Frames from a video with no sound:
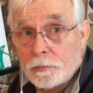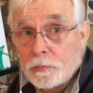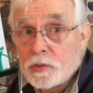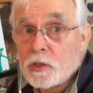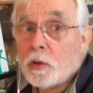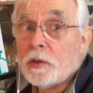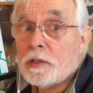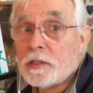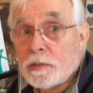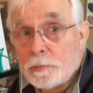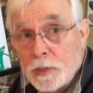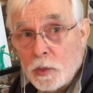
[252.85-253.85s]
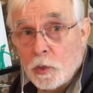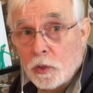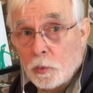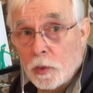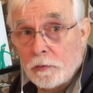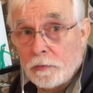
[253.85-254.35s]
So this is a
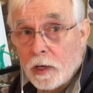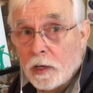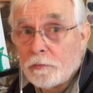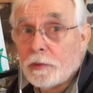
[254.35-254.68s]
P125.